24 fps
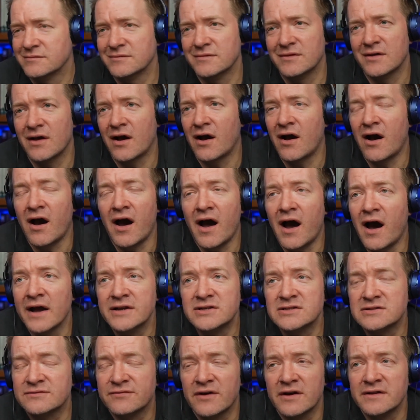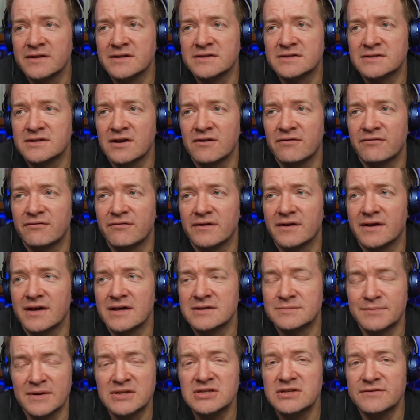I just find this stuff,
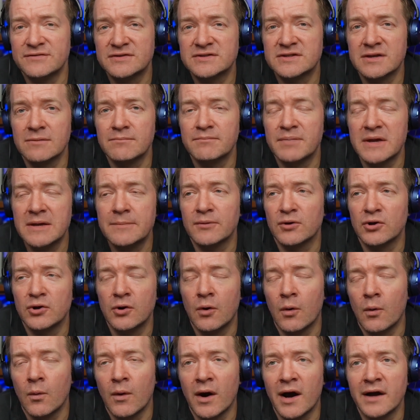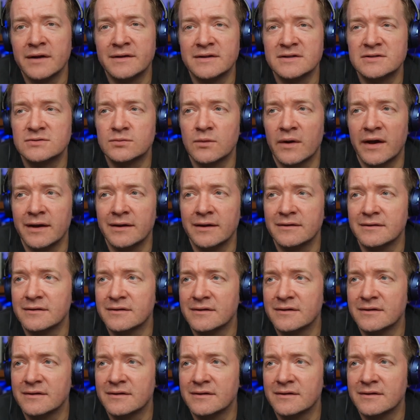especially for some people who are wired this way,